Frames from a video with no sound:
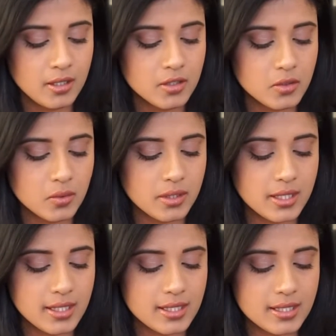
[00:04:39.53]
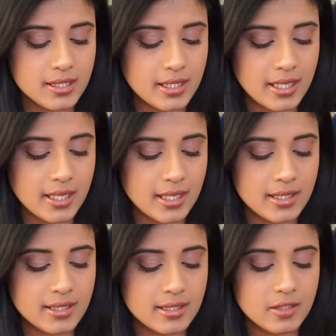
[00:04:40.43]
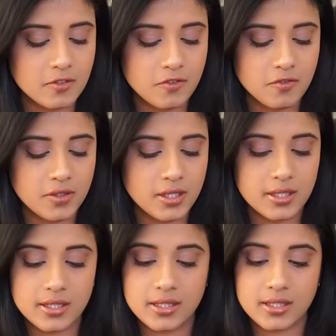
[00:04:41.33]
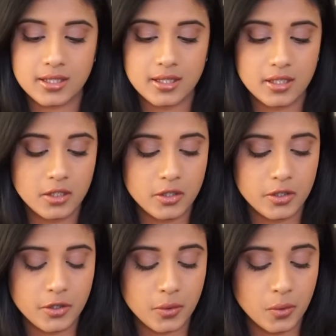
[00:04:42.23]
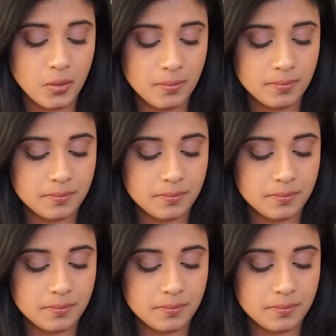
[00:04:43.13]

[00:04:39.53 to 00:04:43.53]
So this is the first row.